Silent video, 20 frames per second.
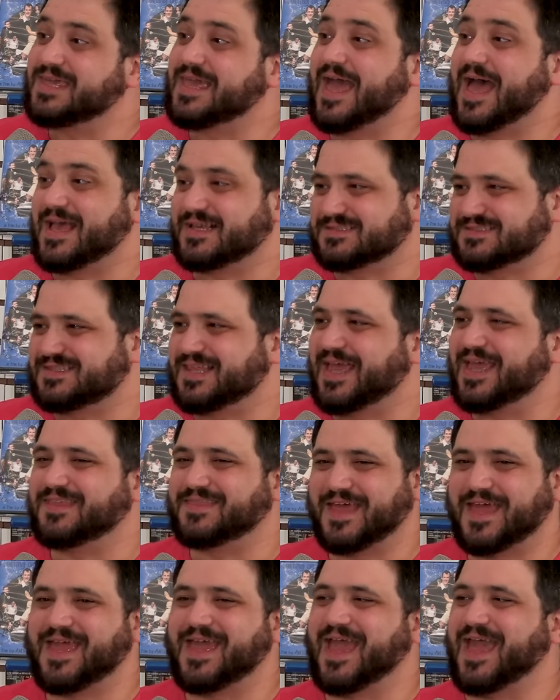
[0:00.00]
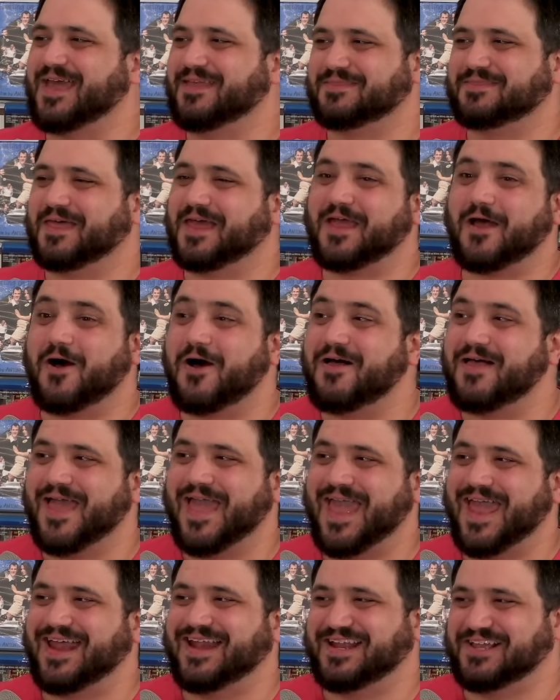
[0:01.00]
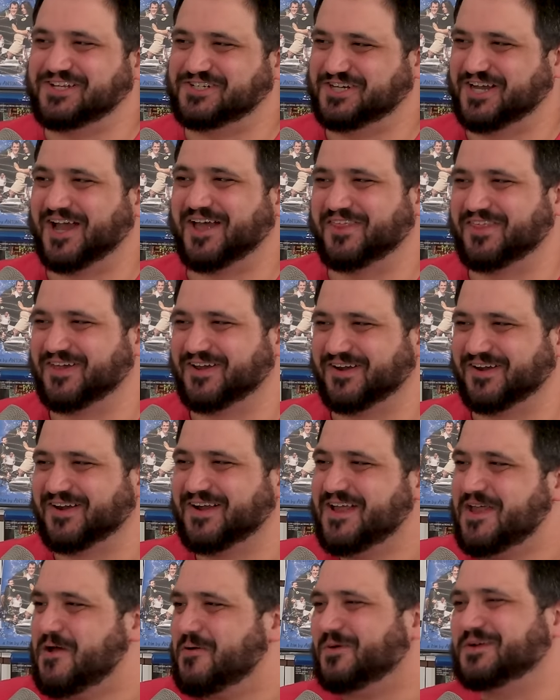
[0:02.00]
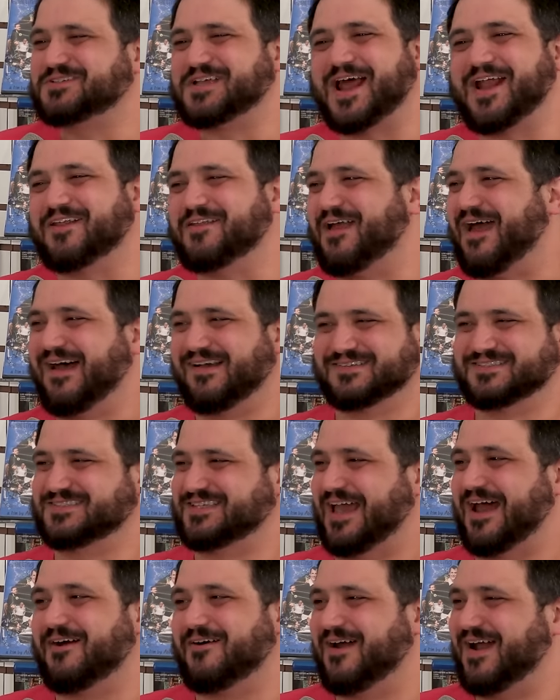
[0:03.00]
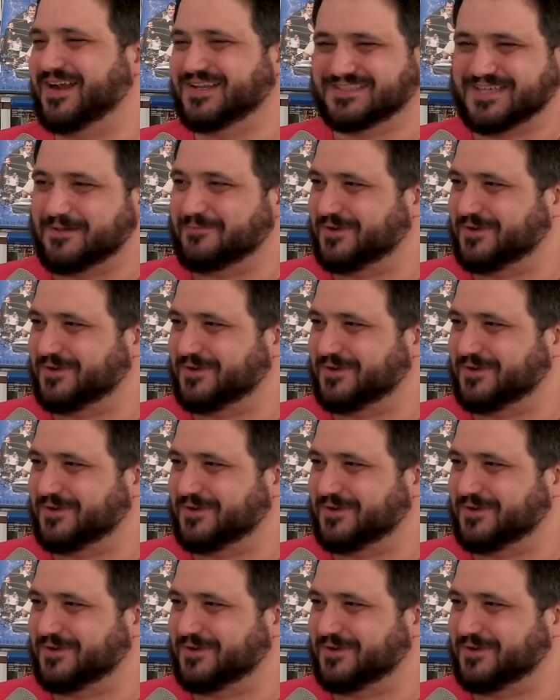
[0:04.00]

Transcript: Yes, they all hate each other, which I don't know how Sauron is